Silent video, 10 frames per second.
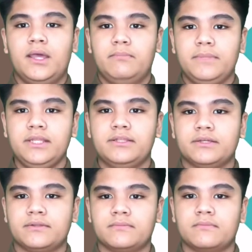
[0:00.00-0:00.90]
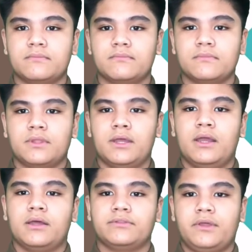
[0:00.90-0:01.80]
Median.
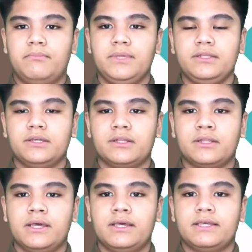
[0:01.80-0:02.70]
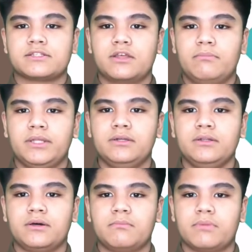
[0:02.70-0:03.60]
The median is the middle
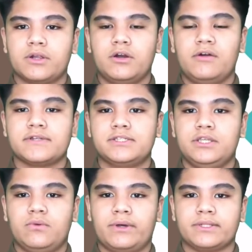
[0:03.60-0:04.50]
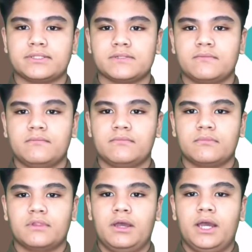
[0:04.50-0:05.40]
number of a sequence.
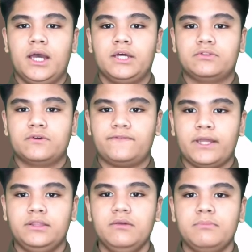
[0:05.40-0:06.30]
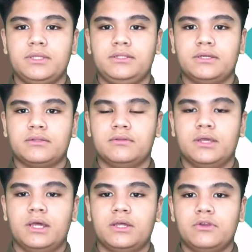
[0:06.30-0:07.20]
To find the median,
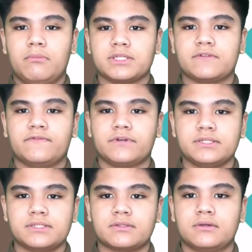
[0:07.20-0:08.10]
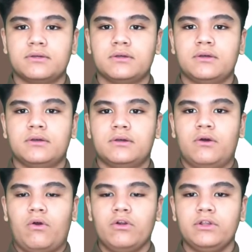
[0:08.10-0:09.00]
you must first
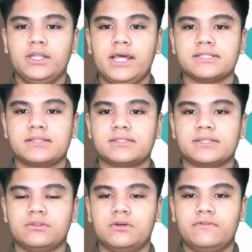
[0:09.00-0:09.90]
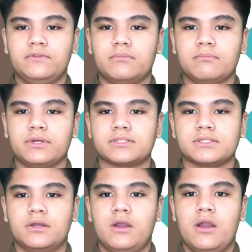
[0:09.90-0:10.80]
organize the set of
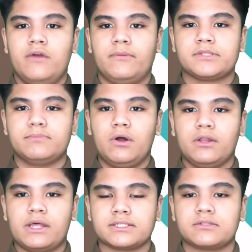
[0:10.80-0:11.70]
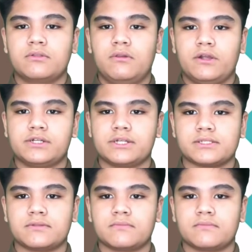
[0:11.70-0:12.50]
numbers from smallest to largest.